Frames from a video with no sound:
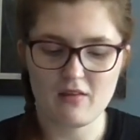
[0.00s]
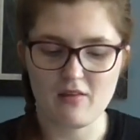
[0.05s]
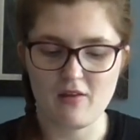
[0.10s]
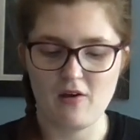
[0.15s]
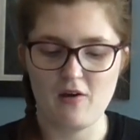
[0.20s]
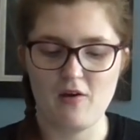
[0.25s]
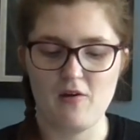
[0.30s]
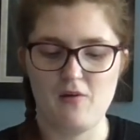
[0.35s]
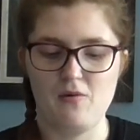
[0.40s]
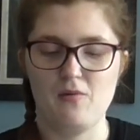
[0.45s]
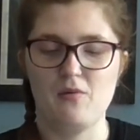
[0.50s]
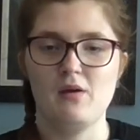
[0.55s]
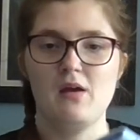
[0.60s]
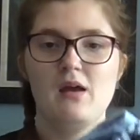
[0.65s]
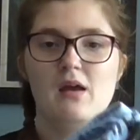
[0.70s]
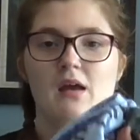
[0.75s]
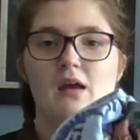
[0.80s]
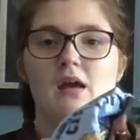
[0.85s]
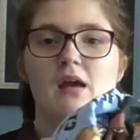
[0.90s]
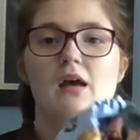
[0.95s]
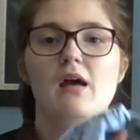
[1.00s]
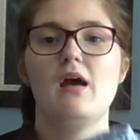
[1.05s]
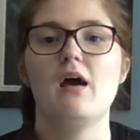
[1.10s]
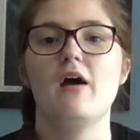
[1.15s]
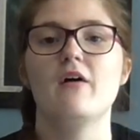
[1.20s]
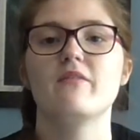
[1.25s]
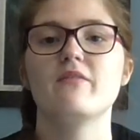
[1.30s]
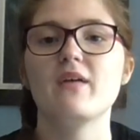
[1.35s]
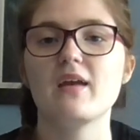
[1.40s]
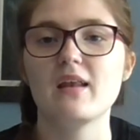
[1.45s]
so
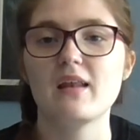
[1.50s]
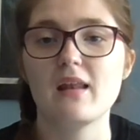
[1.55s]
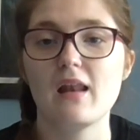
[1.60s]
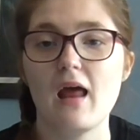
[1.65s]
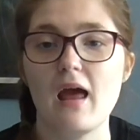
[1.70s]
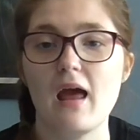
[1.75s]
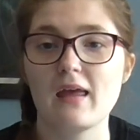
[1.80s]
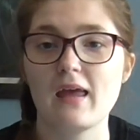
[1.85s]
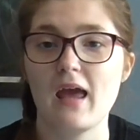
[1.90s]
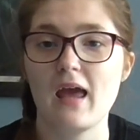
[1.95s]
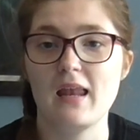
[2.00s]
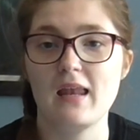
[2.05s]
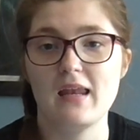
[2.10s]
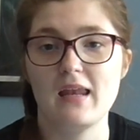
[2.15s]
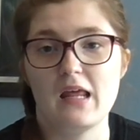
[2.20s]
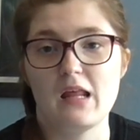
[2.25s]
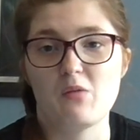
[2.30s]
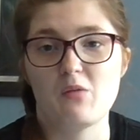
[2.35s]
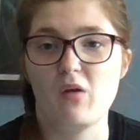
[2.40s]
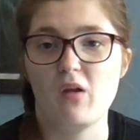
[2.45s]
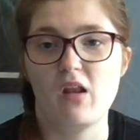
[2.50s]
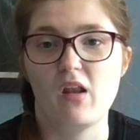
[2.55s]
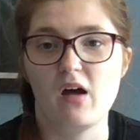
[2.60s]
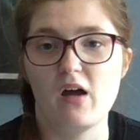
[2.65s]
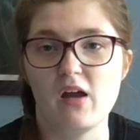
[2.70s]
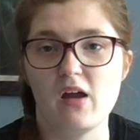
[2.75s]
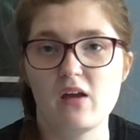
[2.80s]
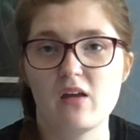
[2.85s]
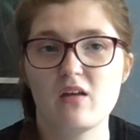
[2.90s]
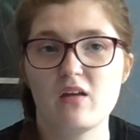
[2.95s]
I think, again, these were
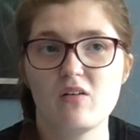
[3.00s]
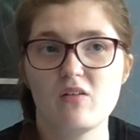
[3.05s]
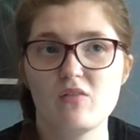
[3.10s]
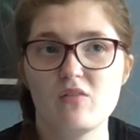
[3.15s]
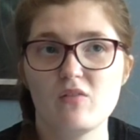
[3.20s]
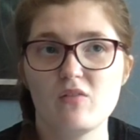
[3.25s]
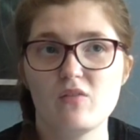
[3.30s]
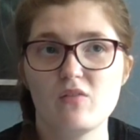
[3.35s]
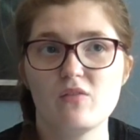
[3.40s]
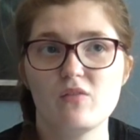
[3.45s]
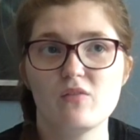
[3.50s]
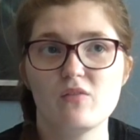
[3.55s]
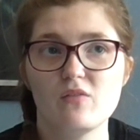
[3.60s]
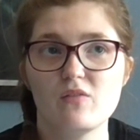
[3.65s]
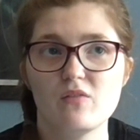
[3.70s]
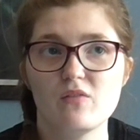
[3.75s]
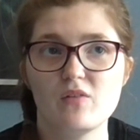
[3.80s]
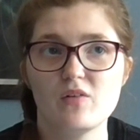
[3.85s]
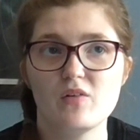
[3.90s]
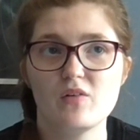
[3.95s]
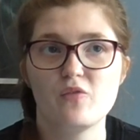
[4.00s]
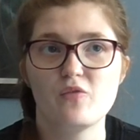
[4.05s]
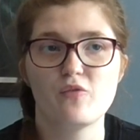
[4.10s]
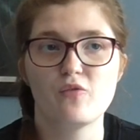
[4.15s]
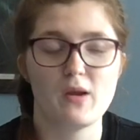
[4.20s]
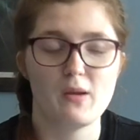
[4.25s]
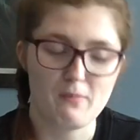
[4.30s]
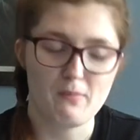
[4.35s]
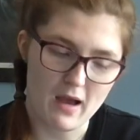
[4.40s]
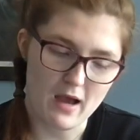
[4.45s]
like
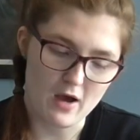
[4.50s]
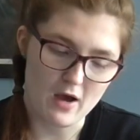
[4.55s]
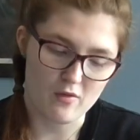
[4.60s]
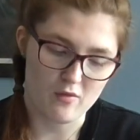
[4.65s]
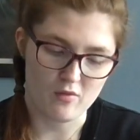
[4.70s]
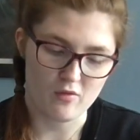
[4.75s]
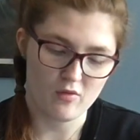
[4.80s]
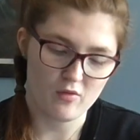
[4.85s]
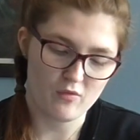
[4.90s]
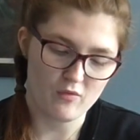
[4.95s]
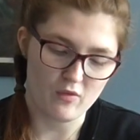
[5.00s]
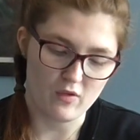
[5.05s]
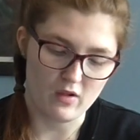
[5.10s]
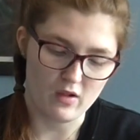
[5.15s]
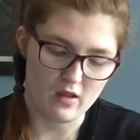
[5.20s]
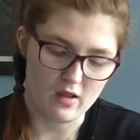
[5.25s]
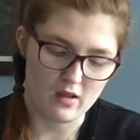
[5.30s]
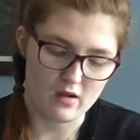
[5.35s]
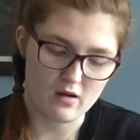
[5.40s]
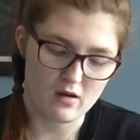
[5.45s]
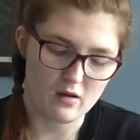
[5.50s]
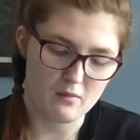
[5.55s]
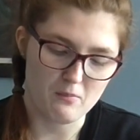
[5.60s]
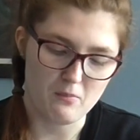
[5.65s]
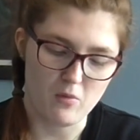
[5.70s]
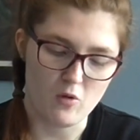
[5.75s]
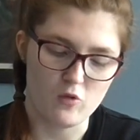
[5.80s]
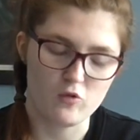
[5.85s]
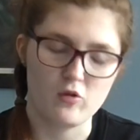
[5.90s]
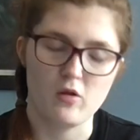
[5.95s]
£3 for like the
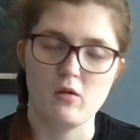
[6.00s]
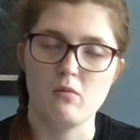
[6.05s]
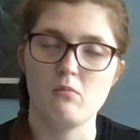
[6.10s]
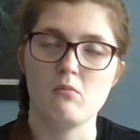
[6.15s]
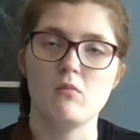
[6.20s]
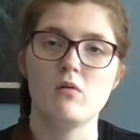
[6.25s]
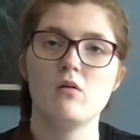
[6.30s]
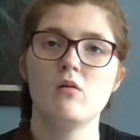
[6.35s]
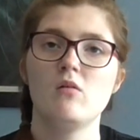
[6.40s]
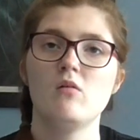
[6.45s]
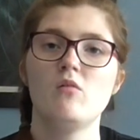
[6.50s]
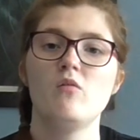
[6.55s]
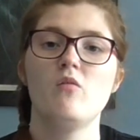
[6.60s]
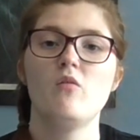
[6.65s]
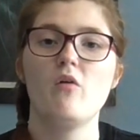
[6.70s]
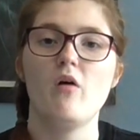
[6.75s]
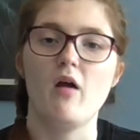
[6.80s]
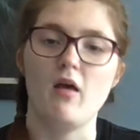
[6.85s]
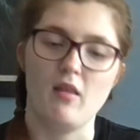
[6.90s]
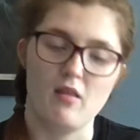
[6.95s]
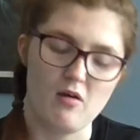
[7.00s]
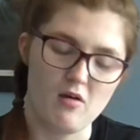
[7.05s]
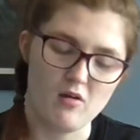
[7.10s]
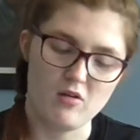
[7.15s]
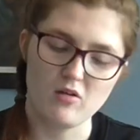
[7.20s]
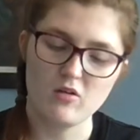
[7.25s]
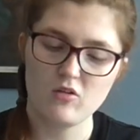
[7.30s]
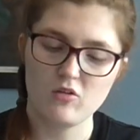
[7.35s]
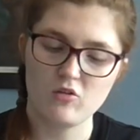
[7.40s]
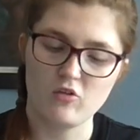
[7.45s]
bottom and
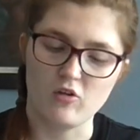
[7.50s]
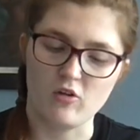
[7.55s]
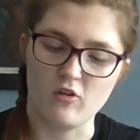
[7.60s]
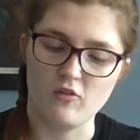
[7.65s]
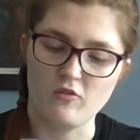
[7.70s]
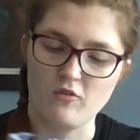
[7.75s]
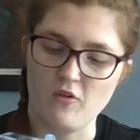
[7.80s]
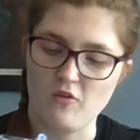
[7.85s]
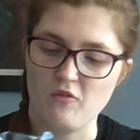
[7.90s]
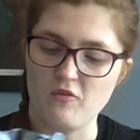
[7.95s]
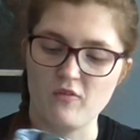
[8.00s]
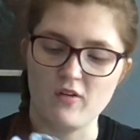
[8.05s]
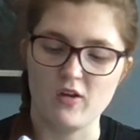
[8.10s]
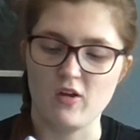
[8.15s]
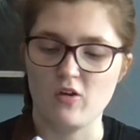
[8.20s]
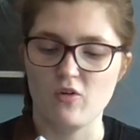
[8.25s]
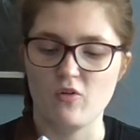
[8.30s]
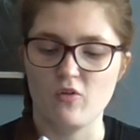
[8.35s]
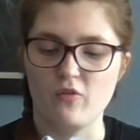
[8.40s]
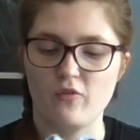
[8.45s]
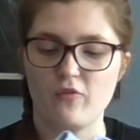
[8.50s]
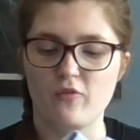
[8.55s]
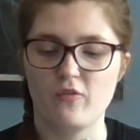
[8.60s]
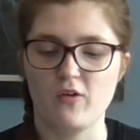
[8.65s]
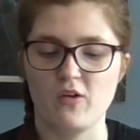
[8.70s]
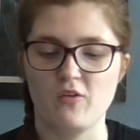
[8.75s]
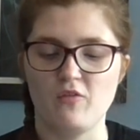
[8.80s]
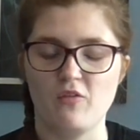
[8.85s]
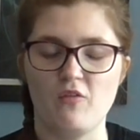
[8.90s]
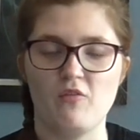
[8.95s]
like 250 or
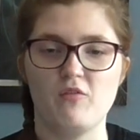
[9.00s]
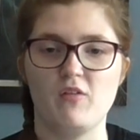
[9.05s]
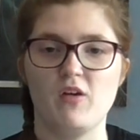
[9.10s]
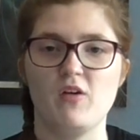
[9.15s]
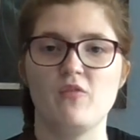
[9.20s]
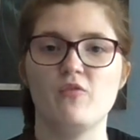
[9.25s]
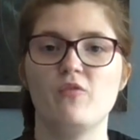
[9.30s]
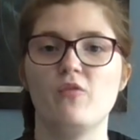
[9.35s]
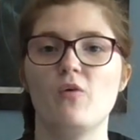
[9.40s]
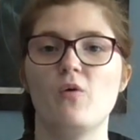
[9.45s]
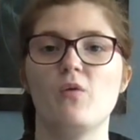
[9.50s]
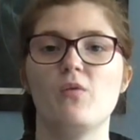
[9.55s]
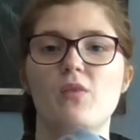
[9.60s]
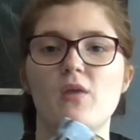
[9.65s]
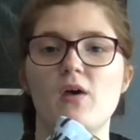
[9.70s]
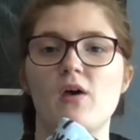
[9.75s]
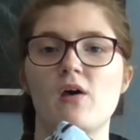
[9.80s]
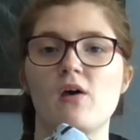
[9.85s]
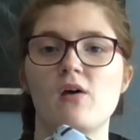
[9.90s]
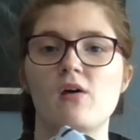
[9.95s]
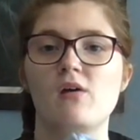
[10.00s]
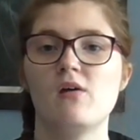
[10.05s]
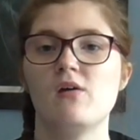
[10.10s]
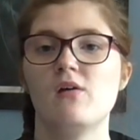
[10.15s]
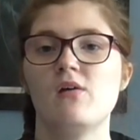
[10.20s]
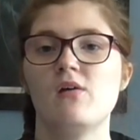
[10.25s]
350 for the